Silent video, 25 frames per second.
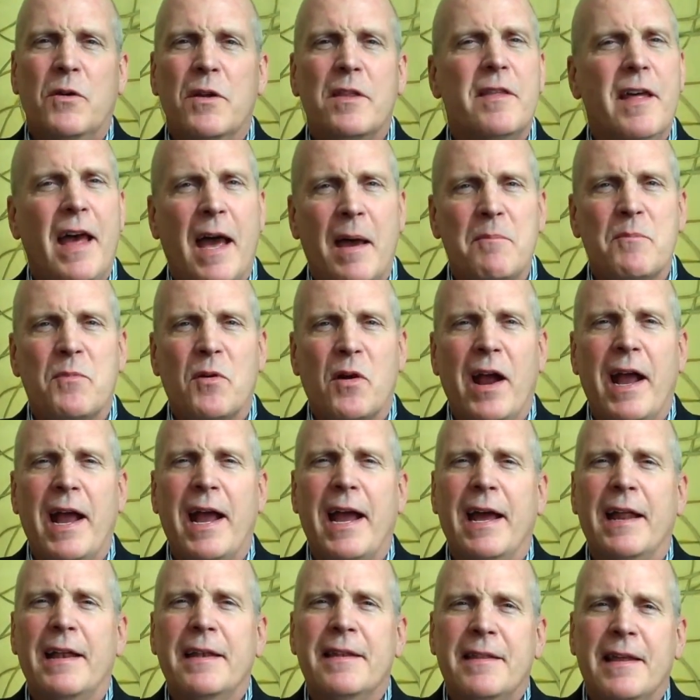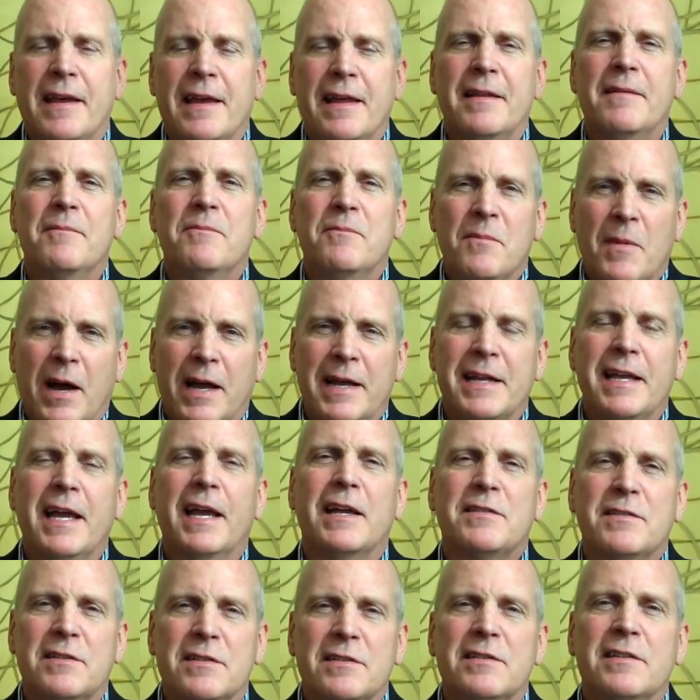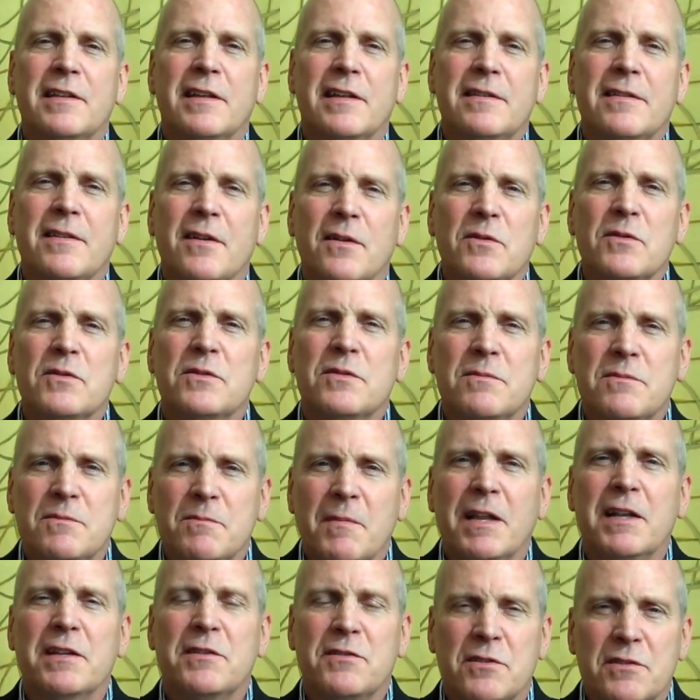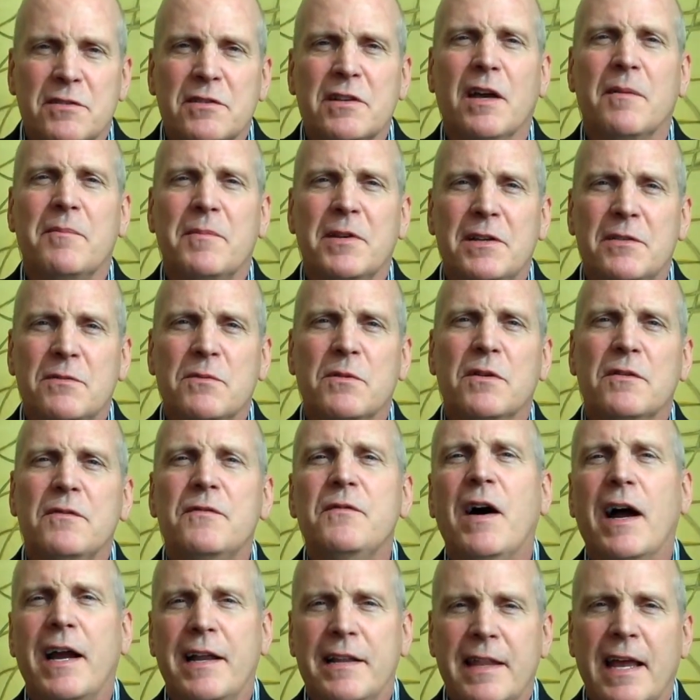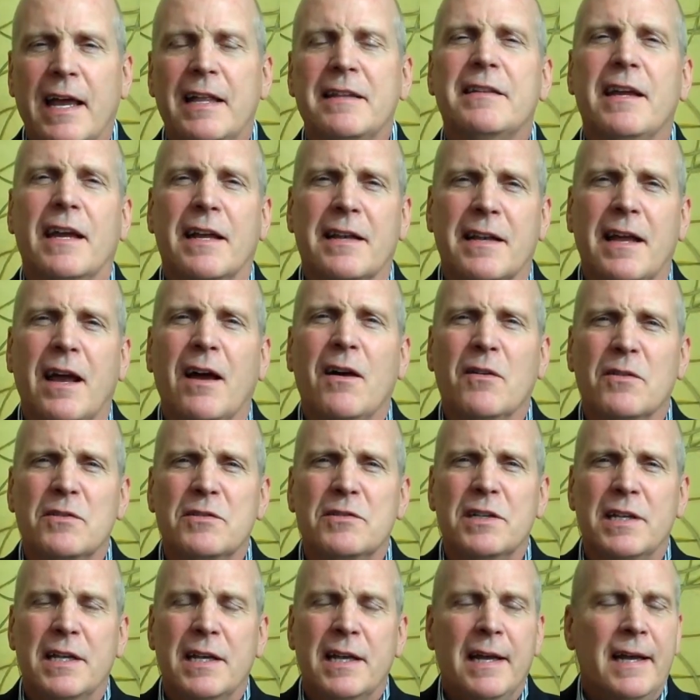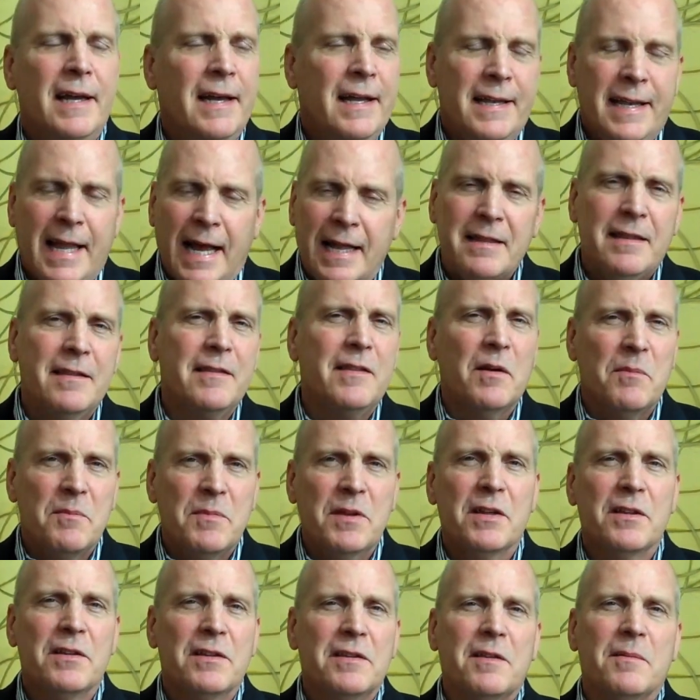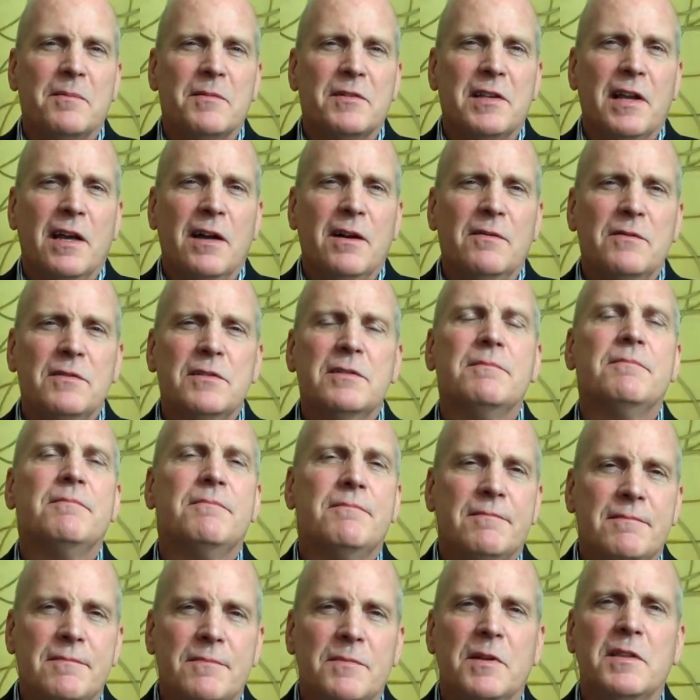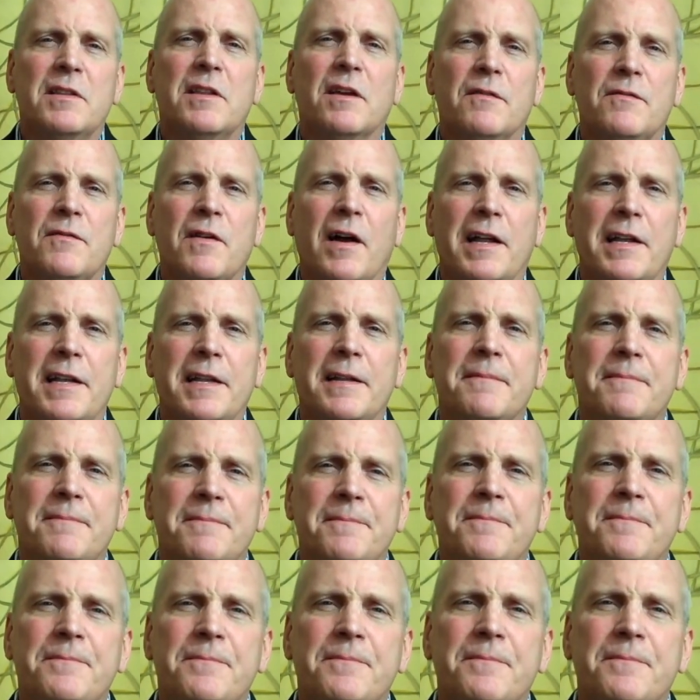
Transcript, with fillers: with that brand, then my guess is that those metasearch companies will find that technology. Not that they'll build it themselves, but they'll find it.